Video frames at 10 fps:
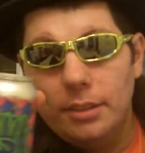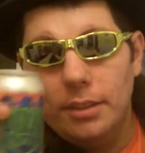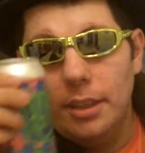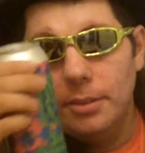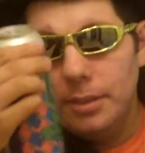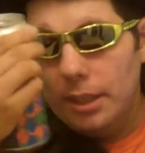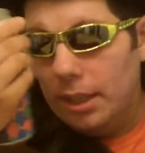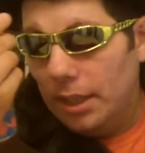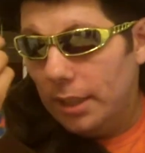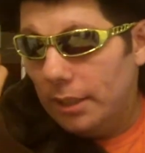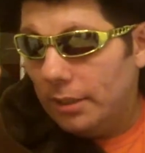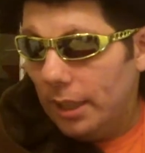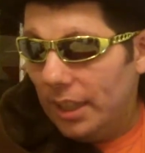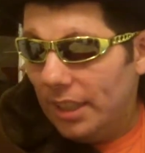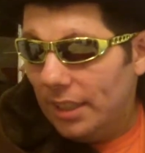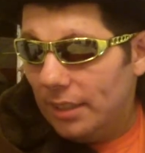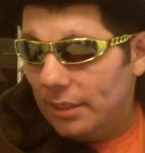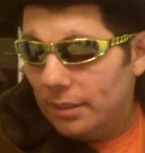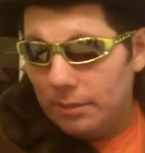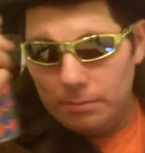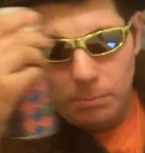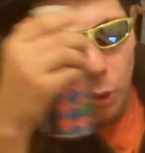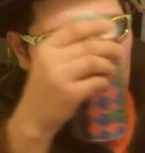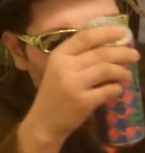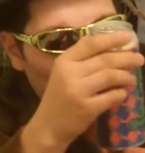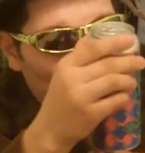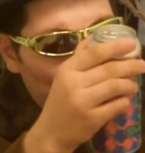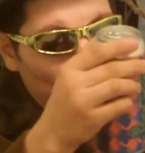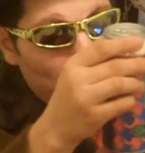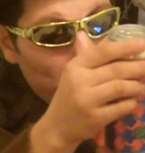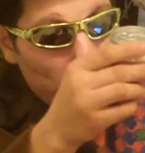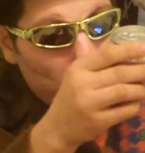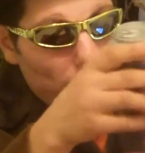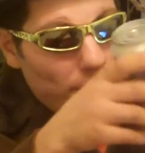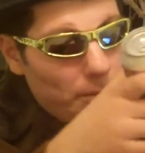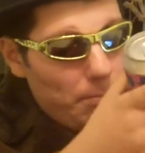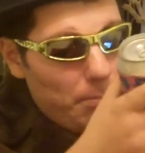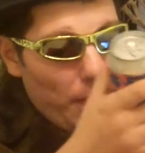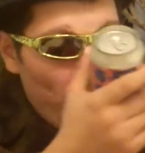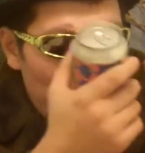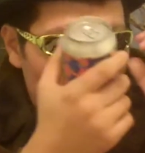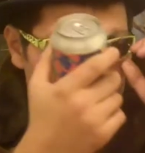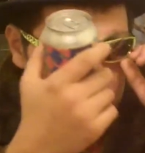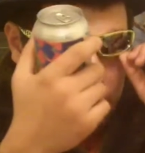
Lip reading: So this is more than 12 ounces. This is a pint.